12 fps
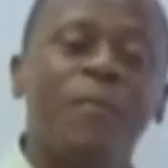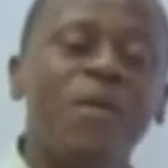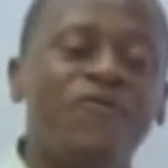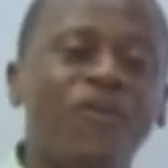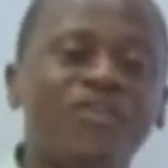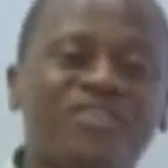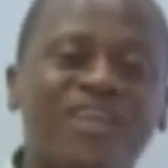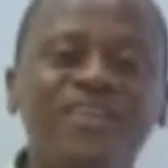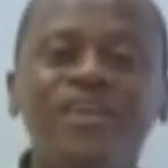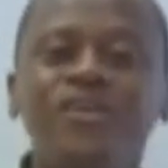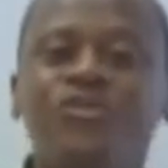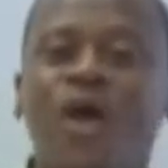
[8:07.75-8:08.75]
before
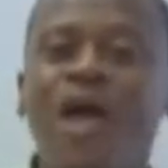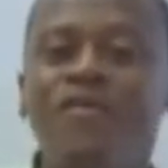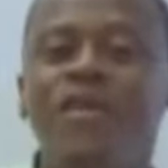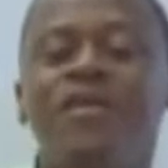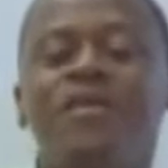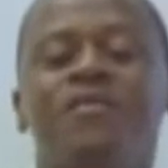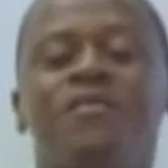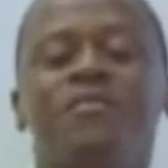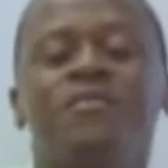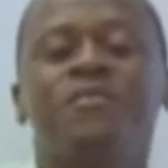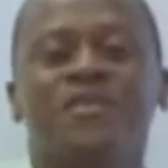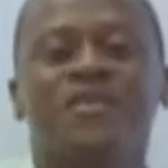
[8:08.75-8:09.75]
starting driving.
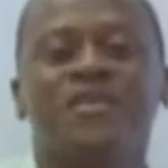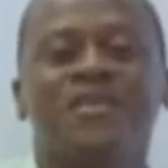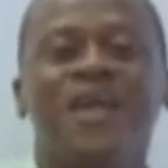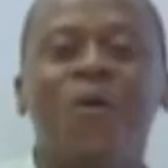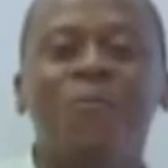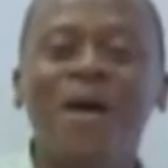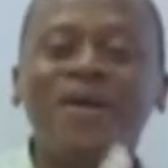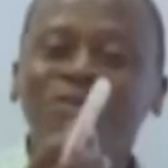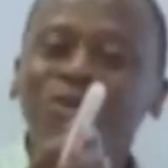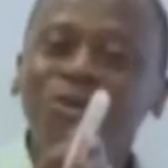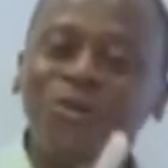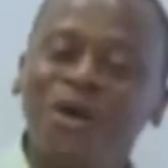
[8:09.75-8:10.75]
Now, back
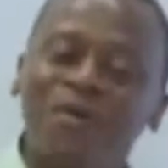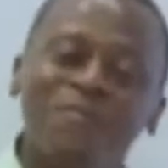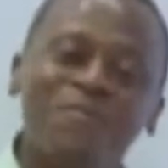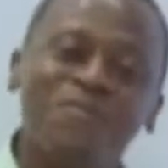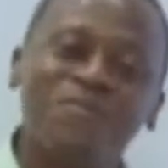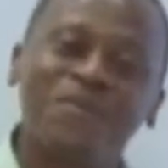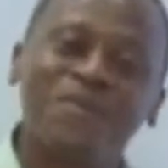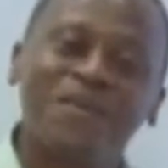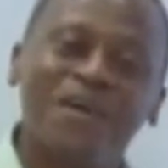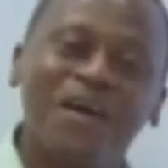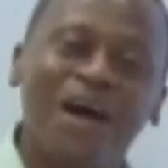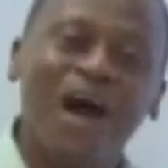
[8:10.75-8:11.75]
to you.
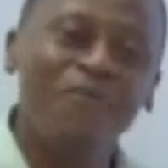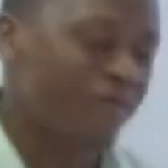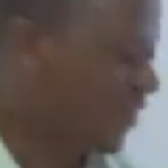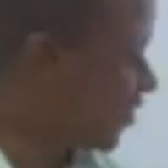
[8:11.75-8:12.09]
Have you